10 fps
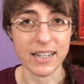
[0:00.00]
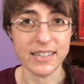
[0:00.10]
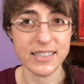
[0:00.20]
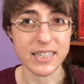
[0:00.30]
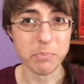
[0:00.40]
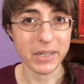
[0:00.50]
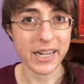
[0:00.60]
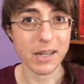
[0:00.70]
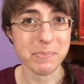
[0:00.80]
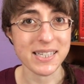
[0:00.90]
and a deeply
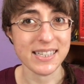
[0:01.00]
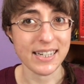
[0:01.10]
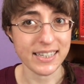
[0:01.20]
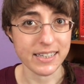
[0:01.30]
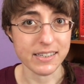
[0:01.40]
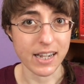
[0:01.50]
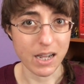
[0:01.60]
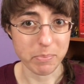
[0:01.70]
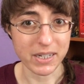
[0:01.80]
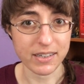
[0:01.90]
upsetting
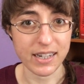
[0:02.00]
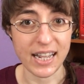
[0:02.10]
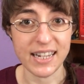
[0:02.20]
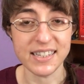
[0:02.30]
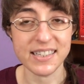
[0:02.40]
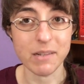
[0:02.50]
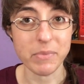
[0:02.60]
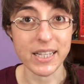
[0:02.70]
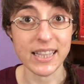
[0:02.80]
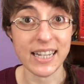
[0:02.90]
topic and
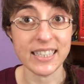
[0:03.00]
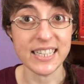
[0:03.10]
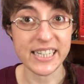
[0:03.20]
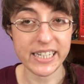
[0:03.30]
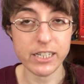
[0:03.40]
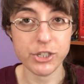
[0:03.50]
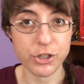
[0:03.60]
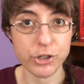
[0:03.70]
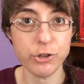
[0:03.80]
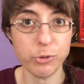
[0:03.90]
something that needs
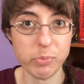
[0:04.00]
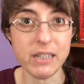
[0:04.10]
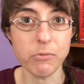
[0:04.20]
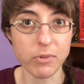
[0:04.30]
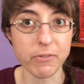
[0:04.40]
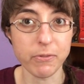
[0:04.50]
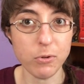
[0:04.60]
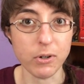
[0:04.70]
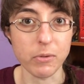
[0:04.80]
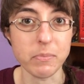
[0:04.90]
to be
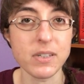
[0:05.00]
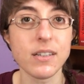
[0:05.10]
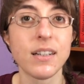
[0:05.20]
reformed.